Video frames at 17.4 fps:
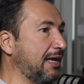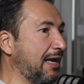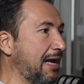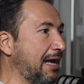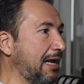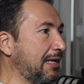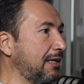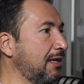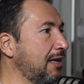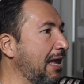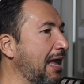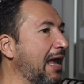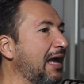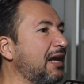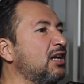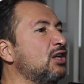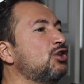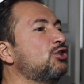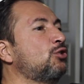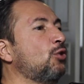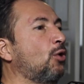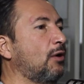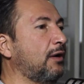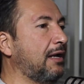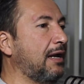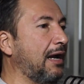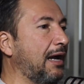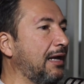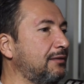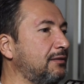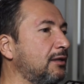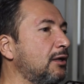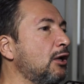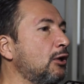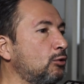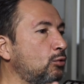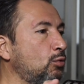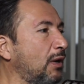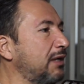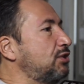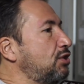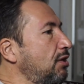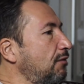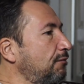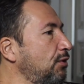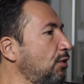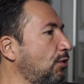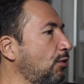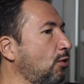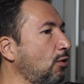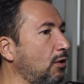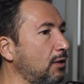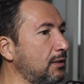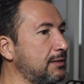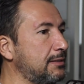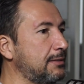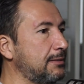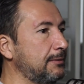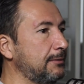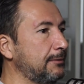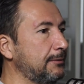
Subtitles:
guy and a shortcut to achieve your goals.